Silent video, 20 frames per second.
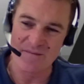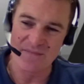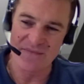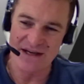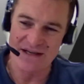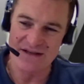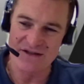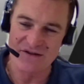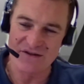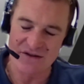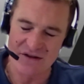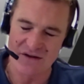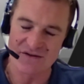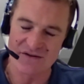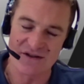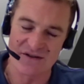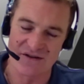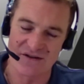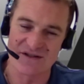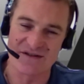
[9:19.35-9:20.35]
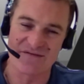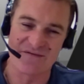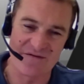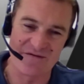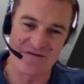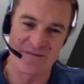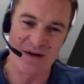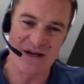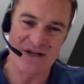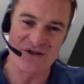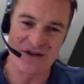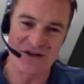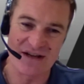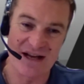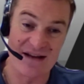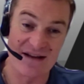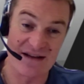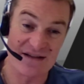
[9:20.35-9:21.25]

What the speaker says: there's lots and lots of information there.